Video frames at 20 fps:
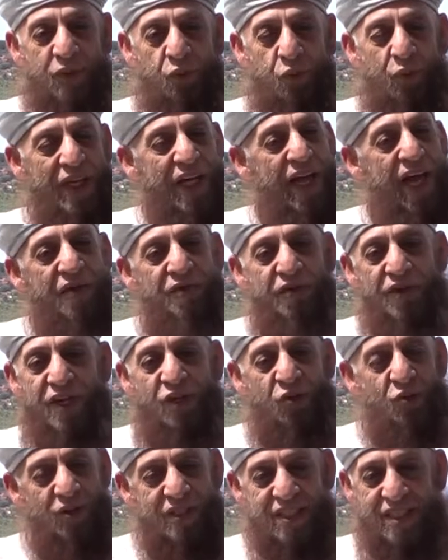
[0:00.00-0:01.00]
we have
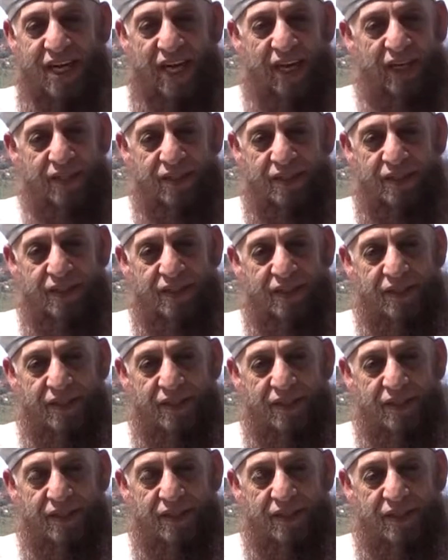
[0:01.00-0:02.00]
reconciled.
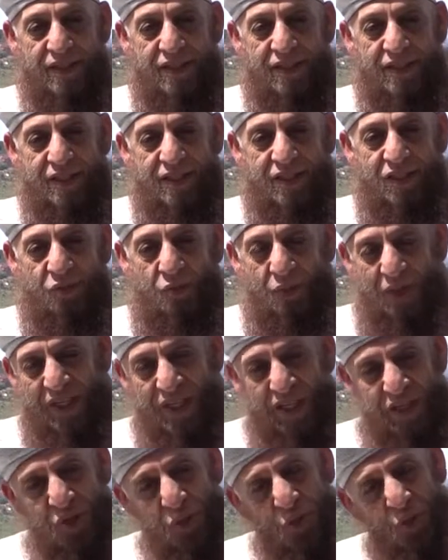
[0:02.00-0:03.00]
When
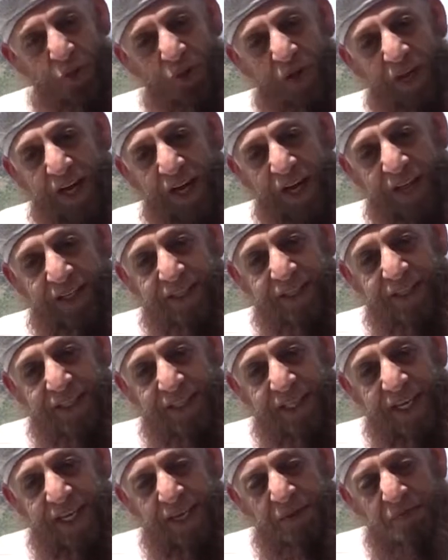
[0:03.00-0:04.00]

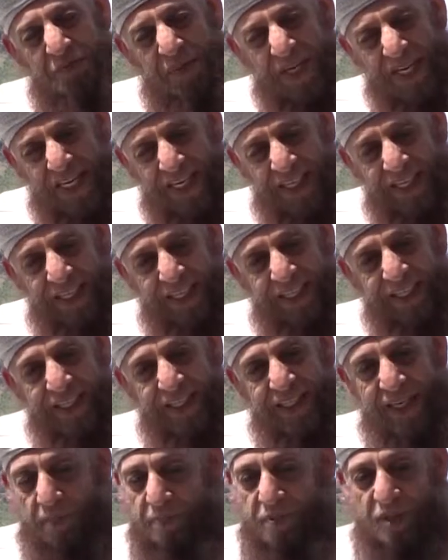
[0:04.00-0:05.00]
Rasulullah immediately
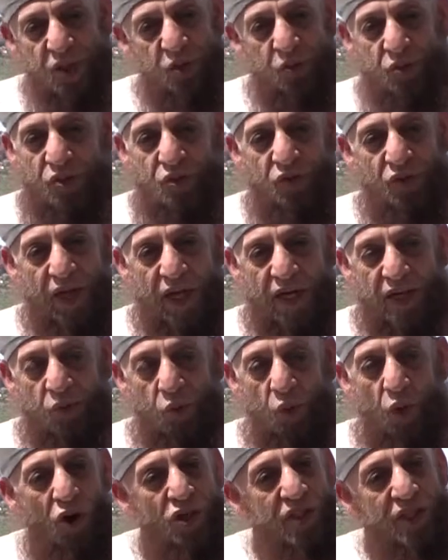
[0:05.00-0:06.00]
subsequent to that
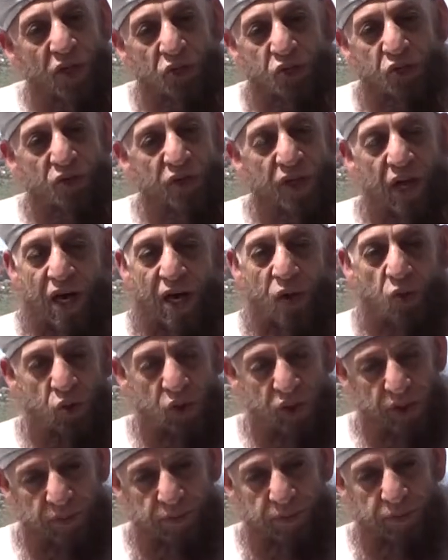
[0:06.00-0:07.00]
walks out of the
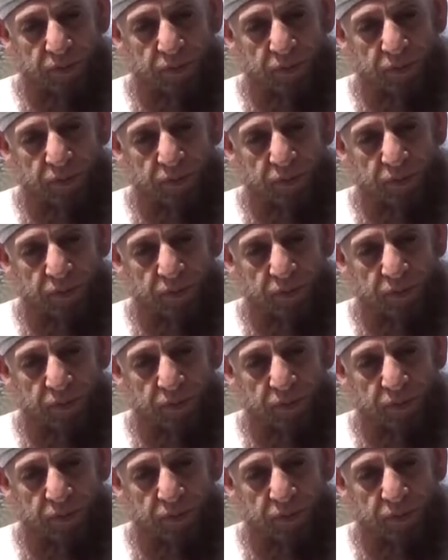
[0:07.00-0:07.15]
house,